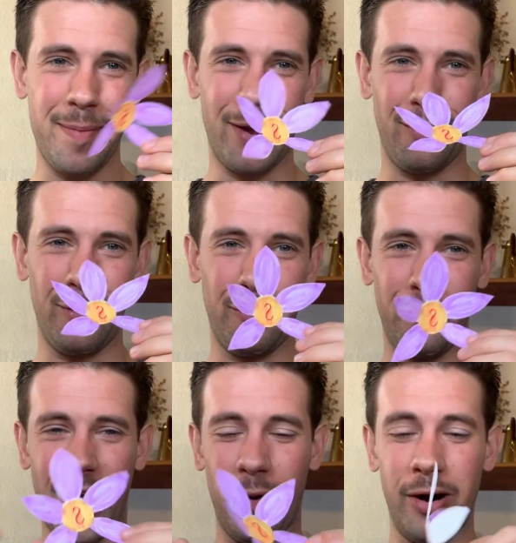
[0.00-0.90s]
a little
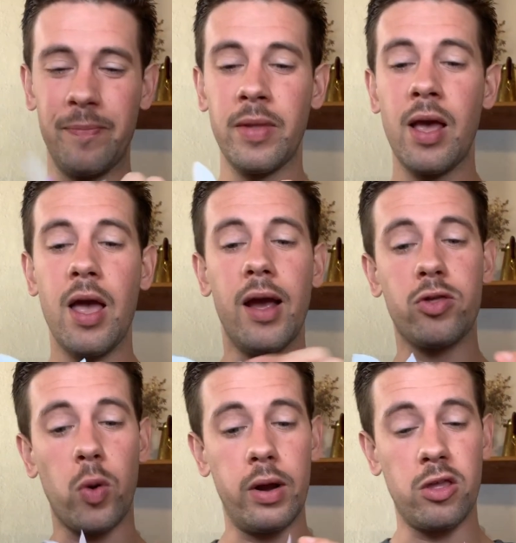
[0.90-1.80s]
flour. It's
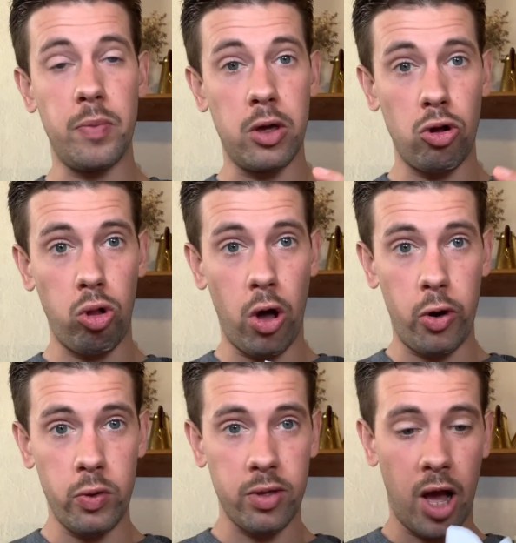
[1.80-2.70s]
going to be
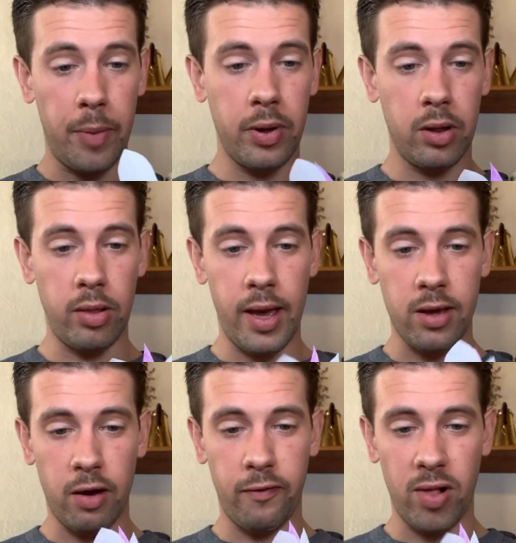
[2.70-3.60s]
closed up like
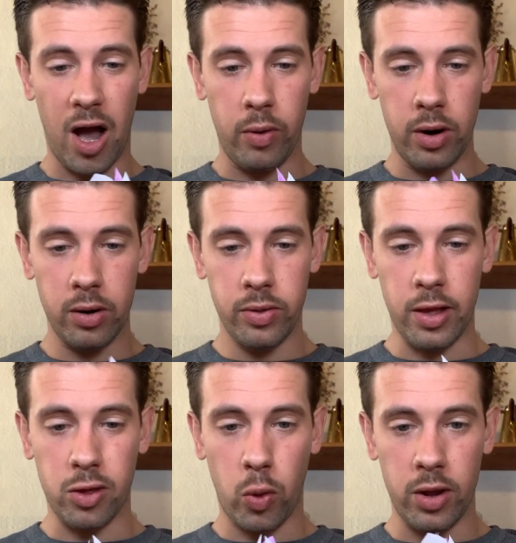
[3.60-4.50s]
a flower. That's
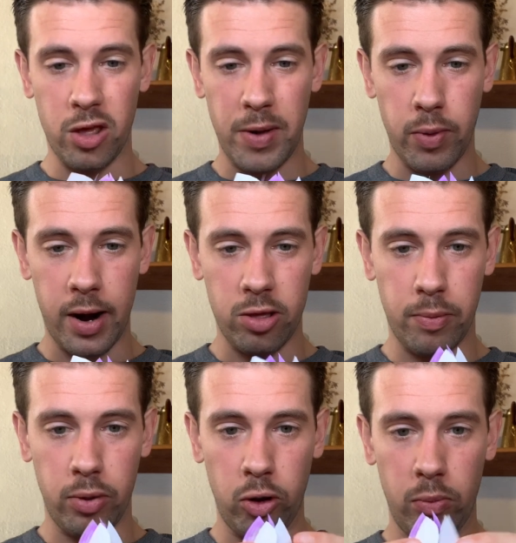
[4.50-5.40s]
going to be ready to
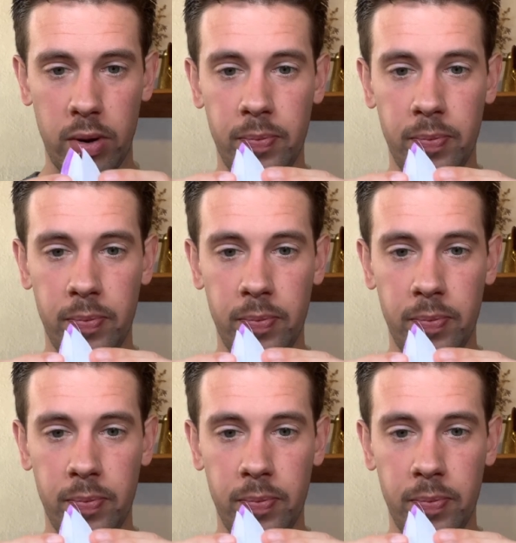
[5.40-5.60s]
bloom.